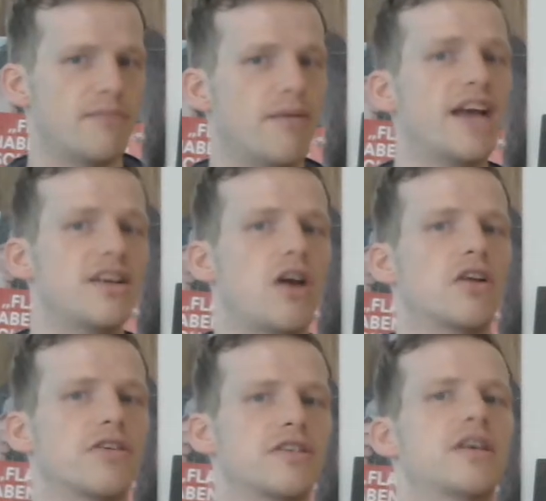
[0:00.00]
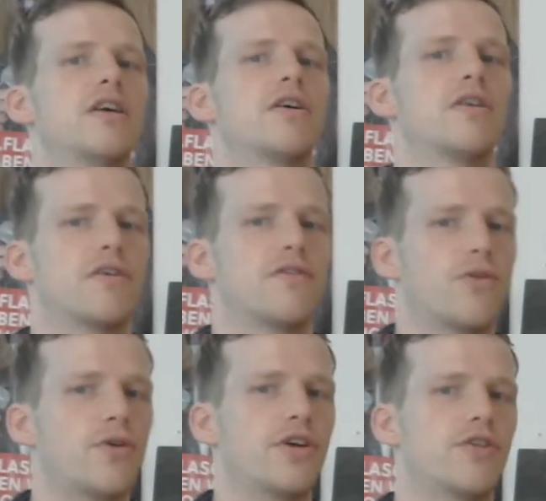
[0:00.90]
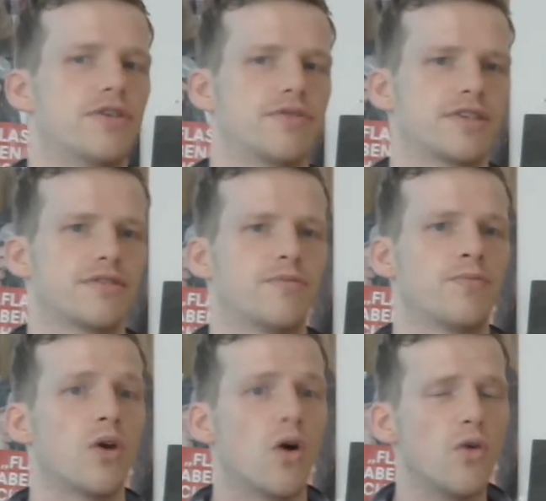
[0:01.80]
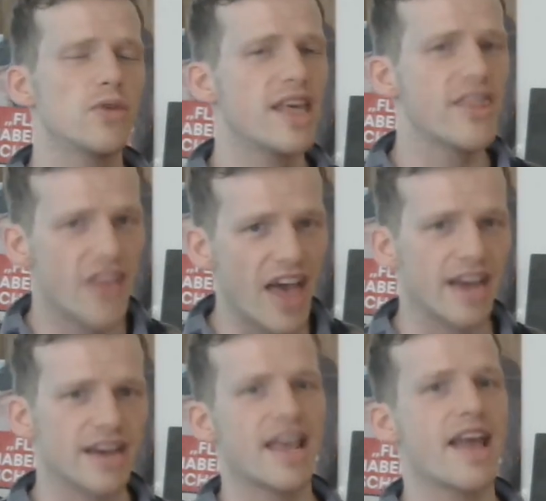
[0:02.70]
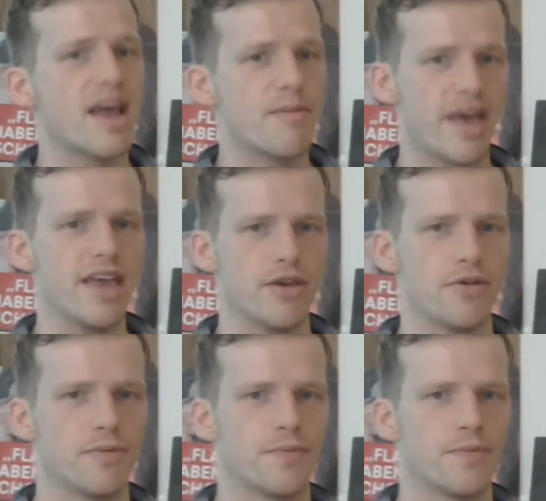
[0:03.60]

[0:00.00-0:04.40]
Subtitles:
my dollars for euros. Only then can I pay you.